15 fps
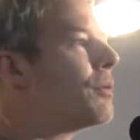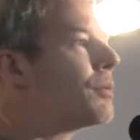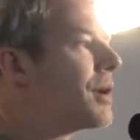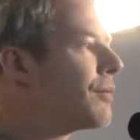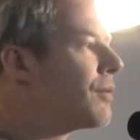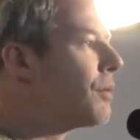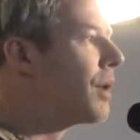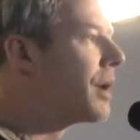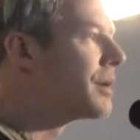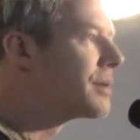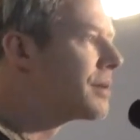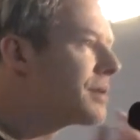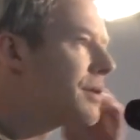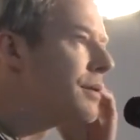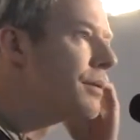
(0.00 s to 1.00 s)
the different
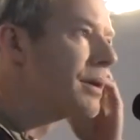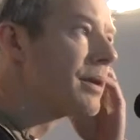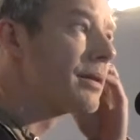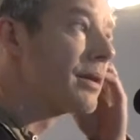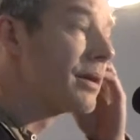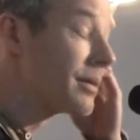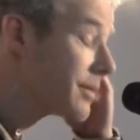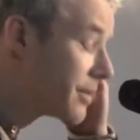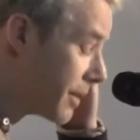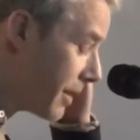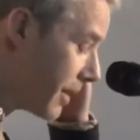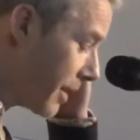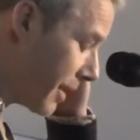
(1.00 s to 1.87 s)
ways it's doing things.